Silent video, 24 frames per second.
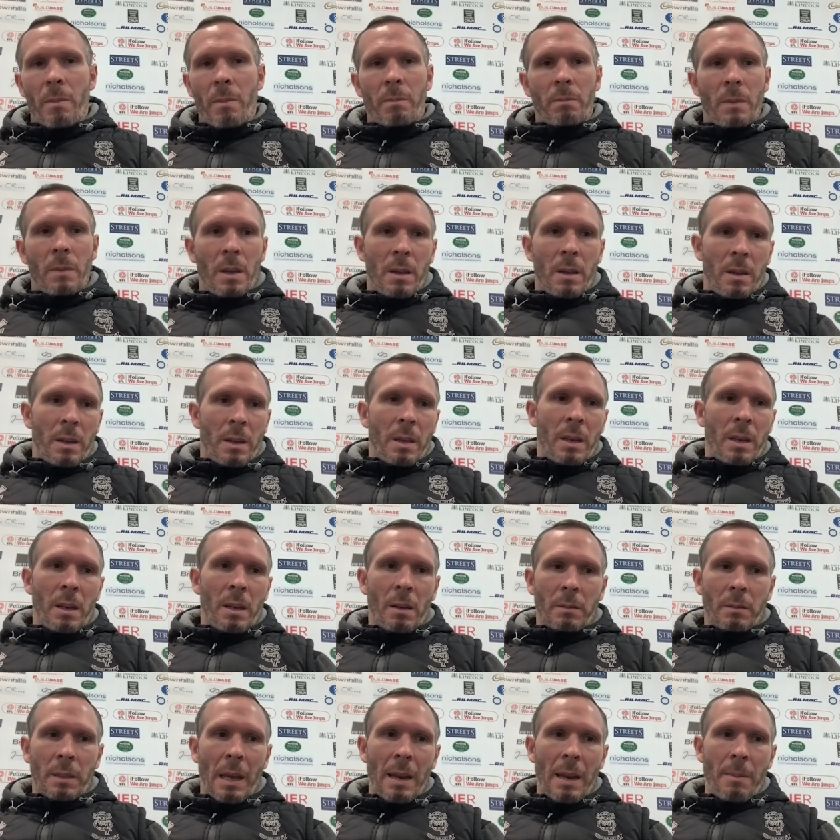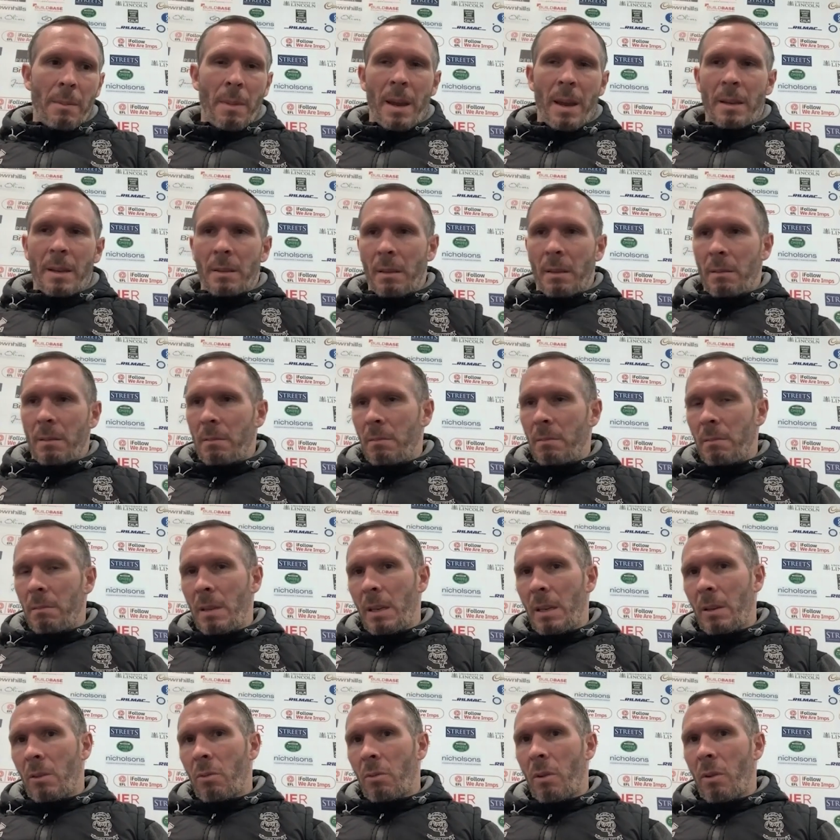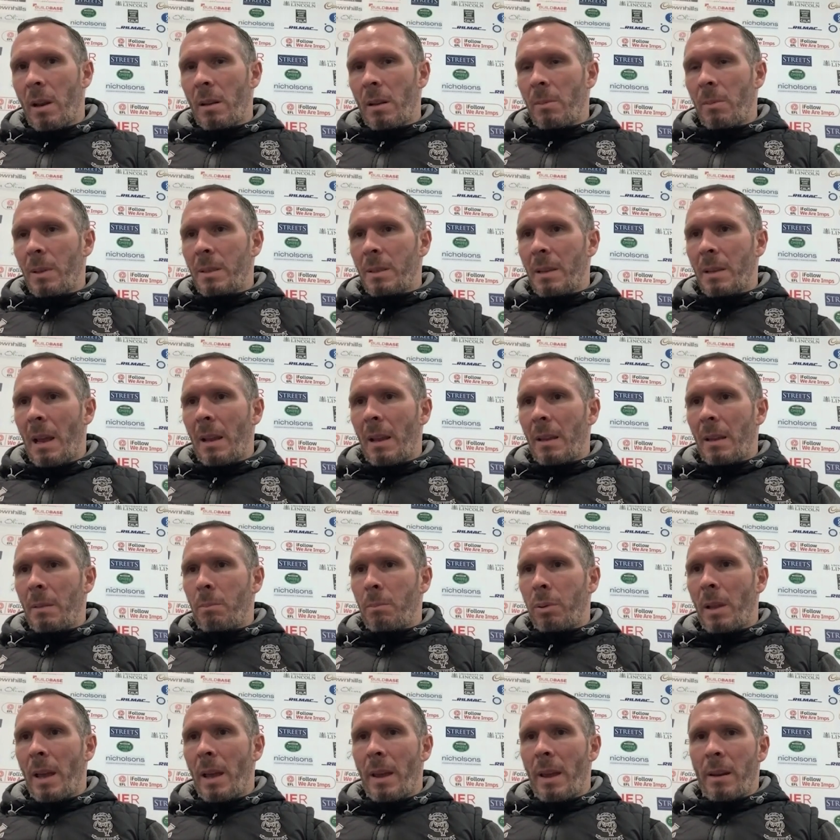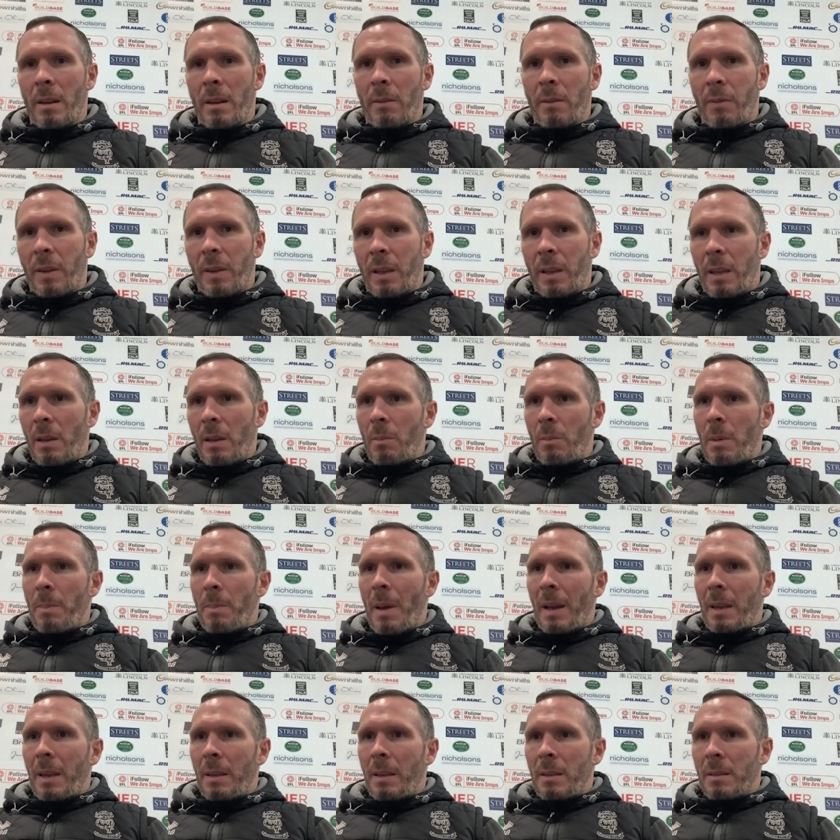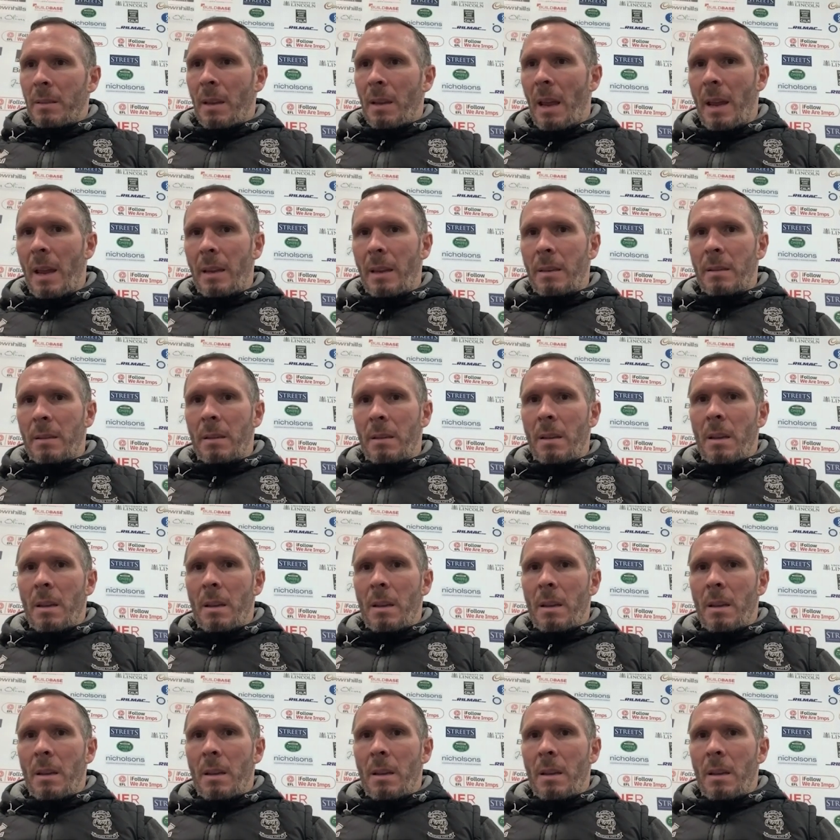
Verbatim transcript: You know, Danny Mayor's an incredibly talented player, and I think he'll be back in the side